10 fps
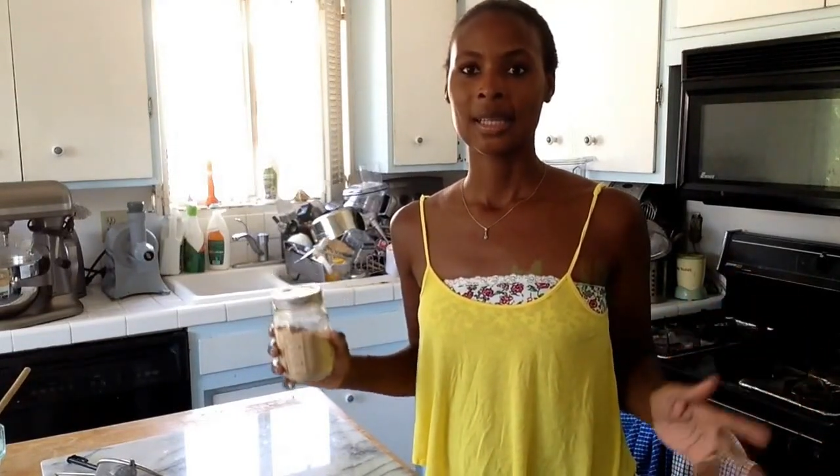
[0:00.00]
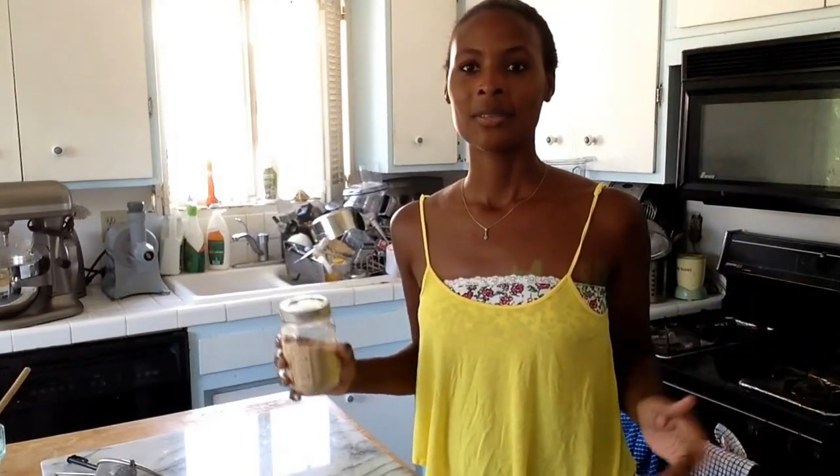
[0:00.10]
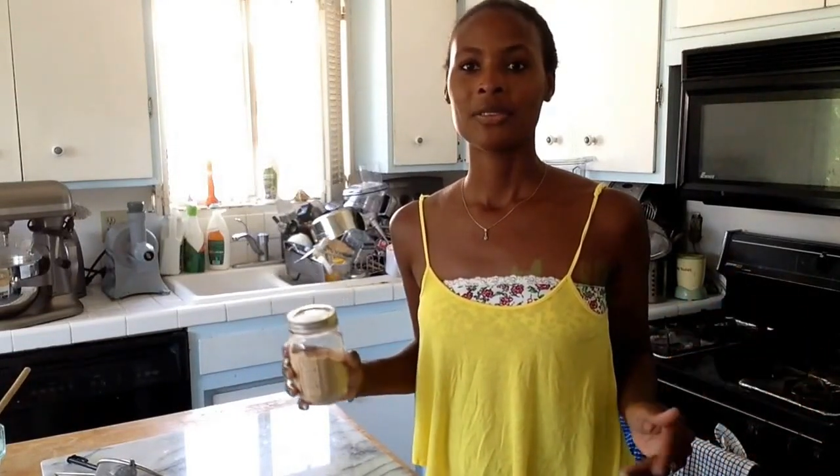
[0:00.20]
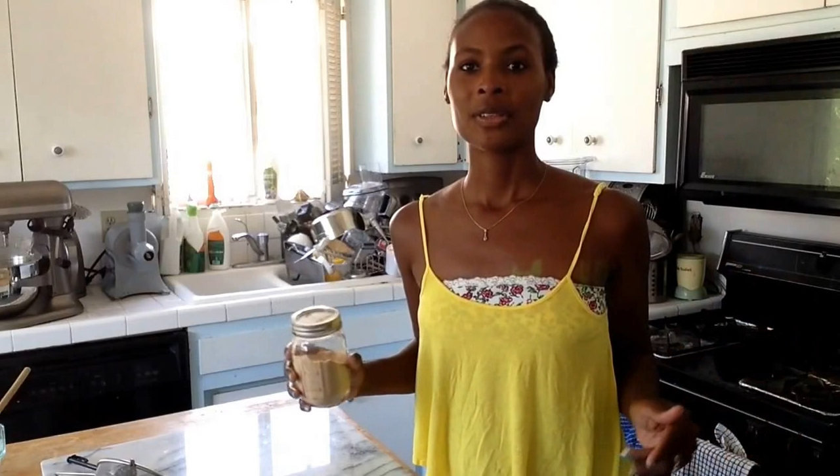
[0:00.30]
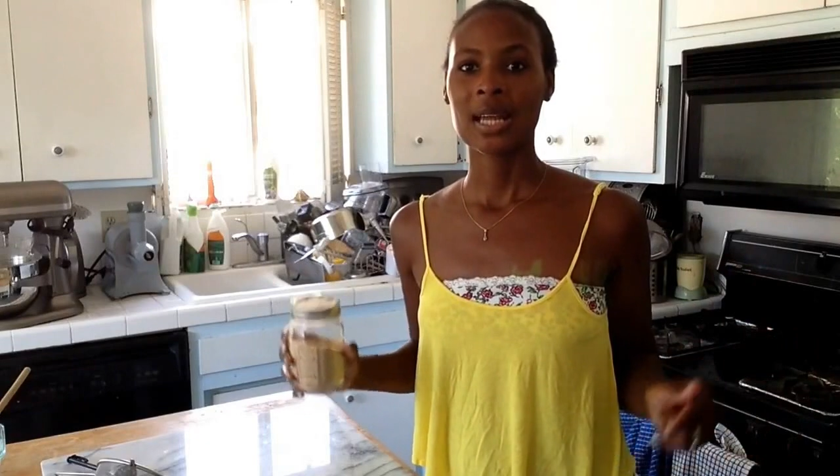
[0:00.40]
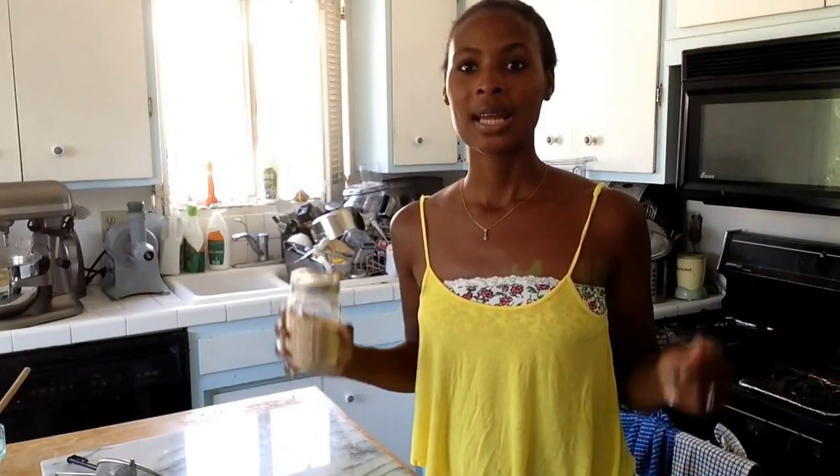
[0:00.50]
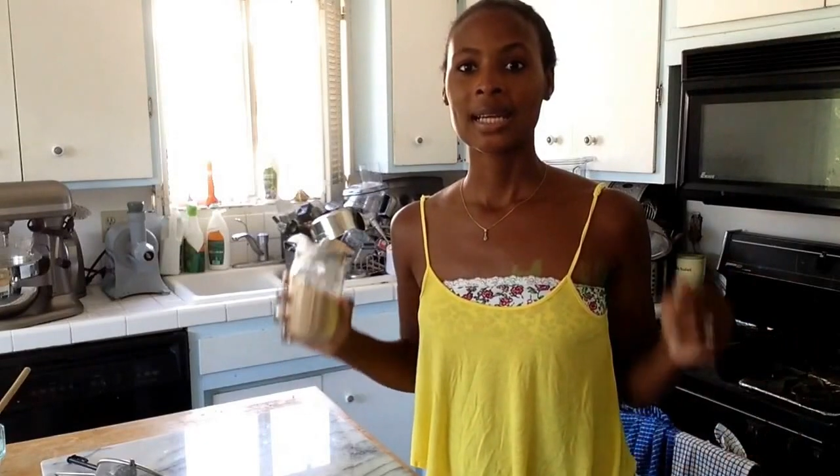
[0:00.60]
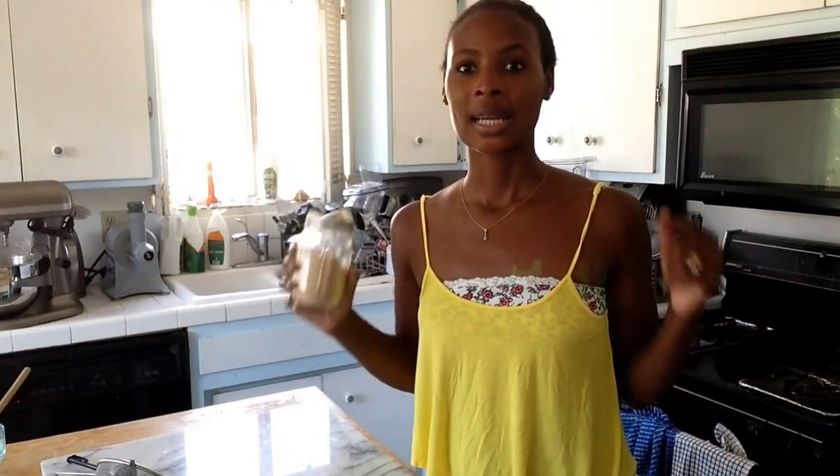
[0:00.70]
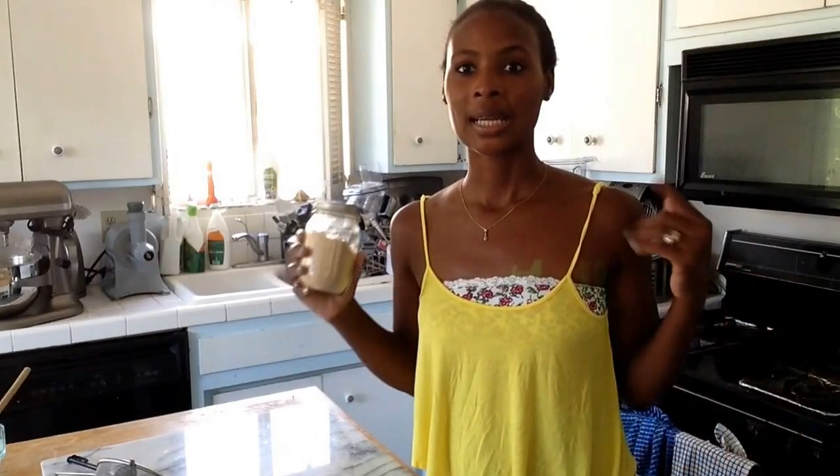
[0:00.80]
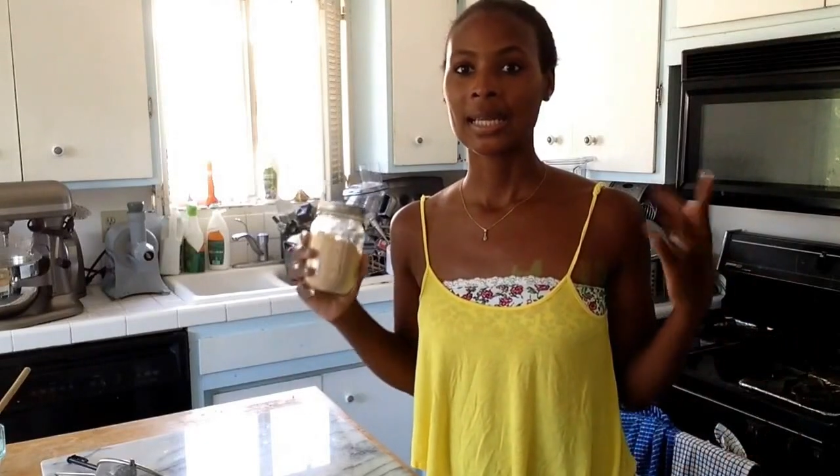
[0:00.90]
If you
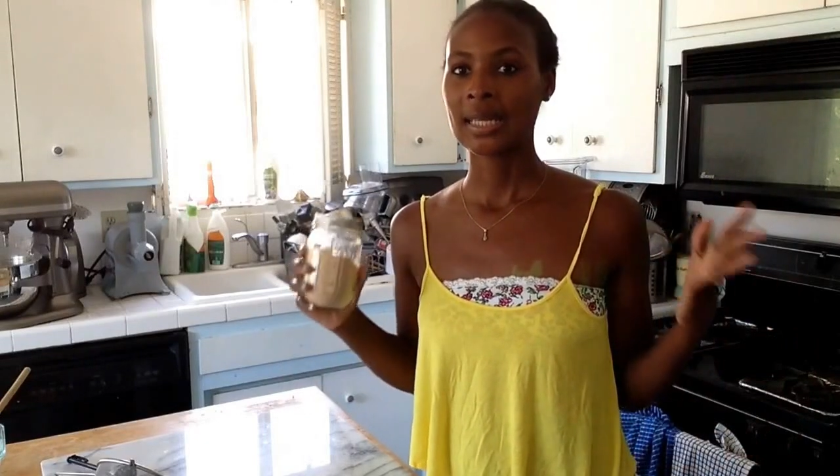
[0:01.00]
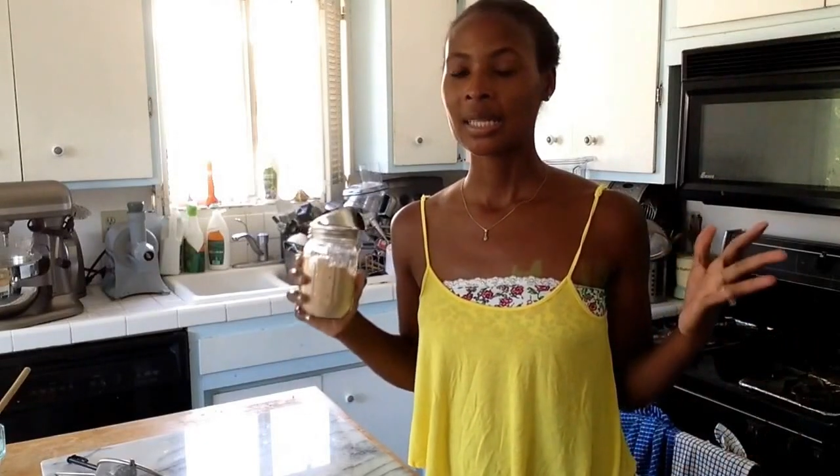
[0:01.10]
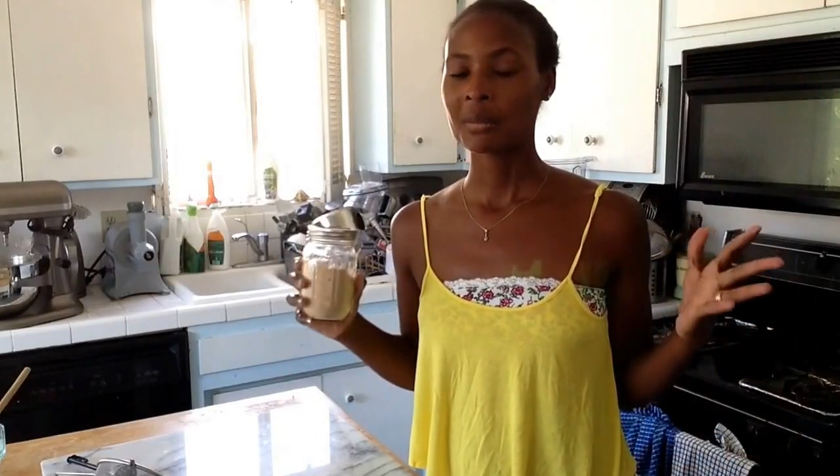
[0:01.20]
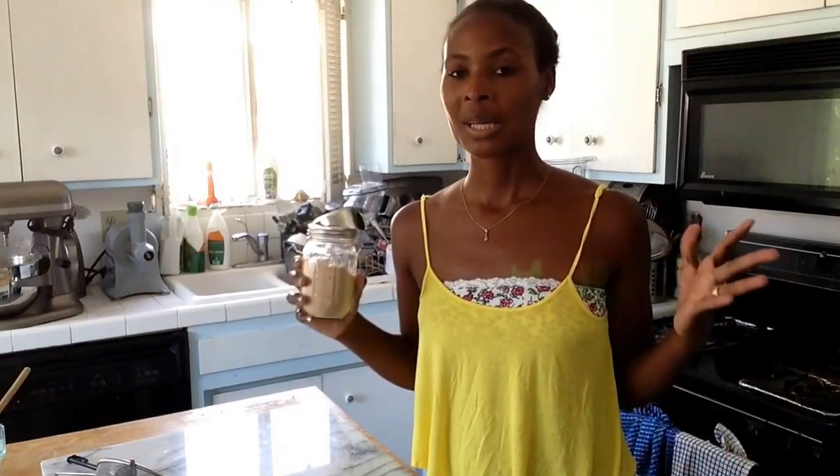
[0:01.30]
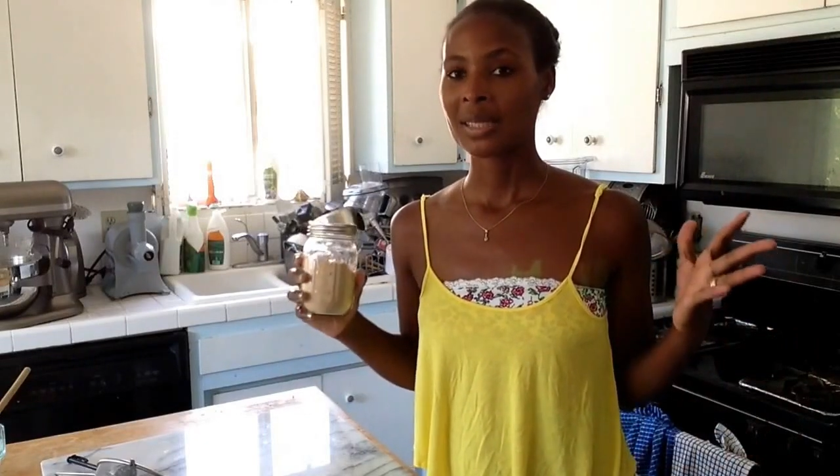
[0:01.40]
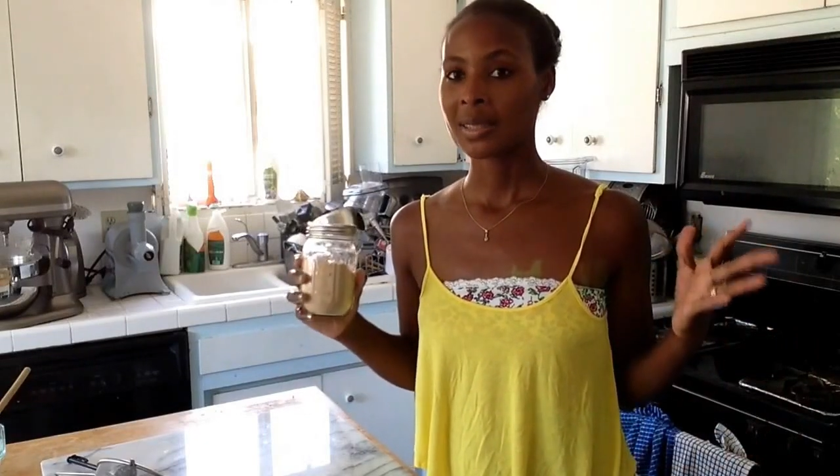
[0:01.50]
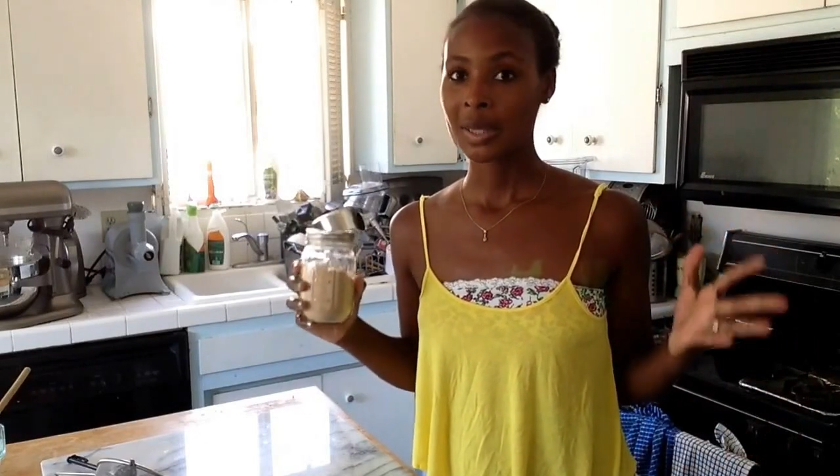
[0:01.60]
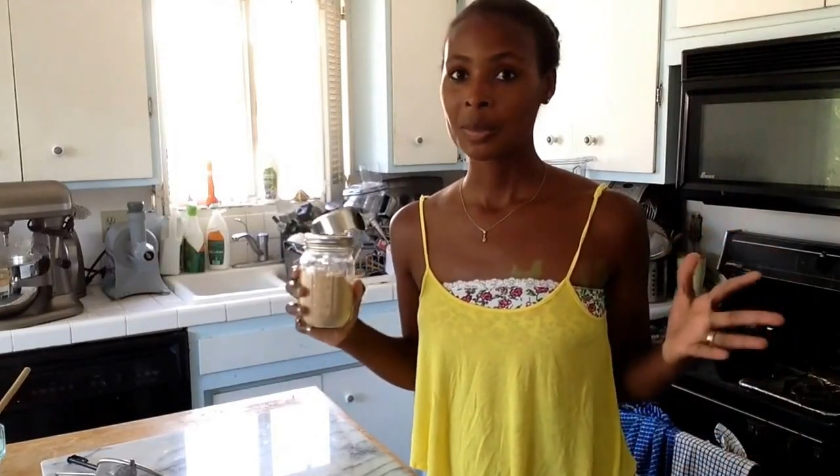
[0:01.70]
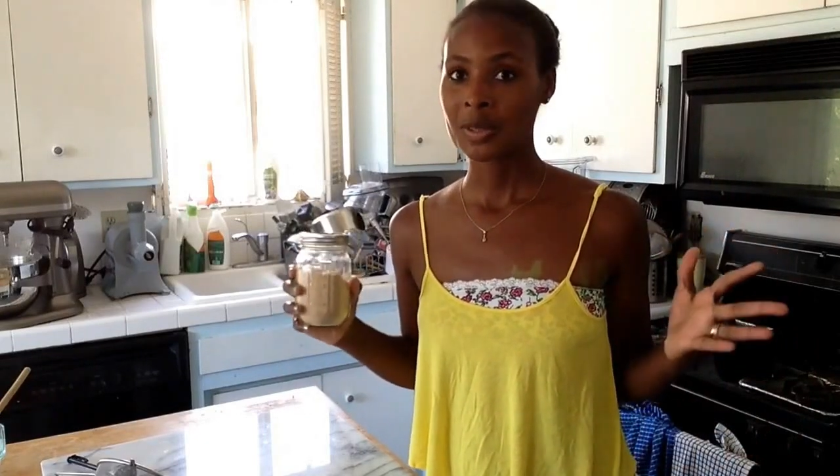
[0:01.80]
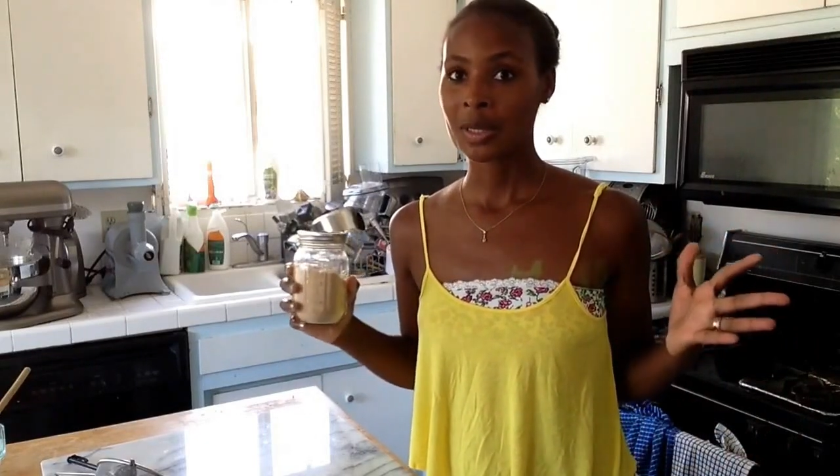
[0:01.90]
like any of my
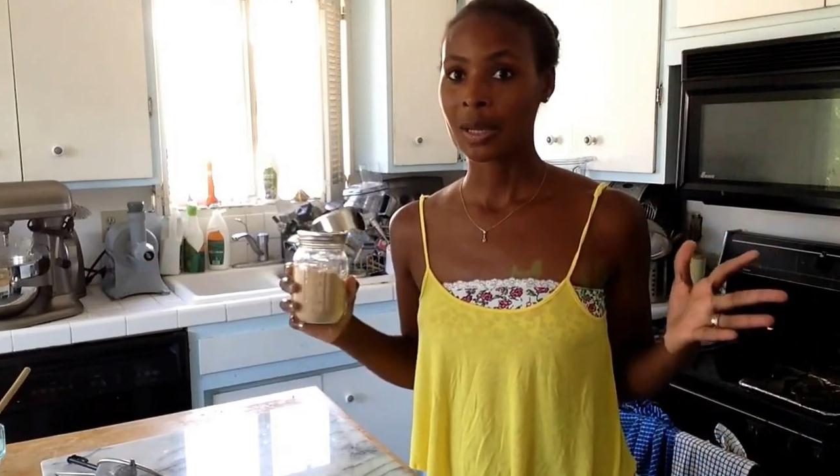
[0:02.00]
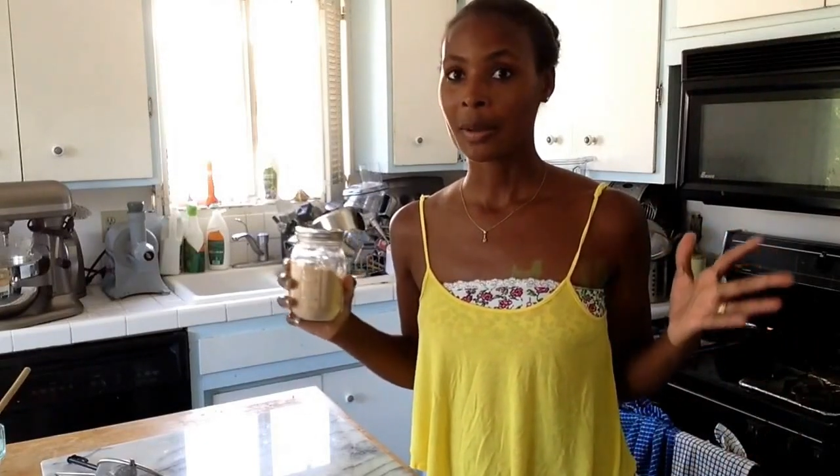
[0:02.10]
tips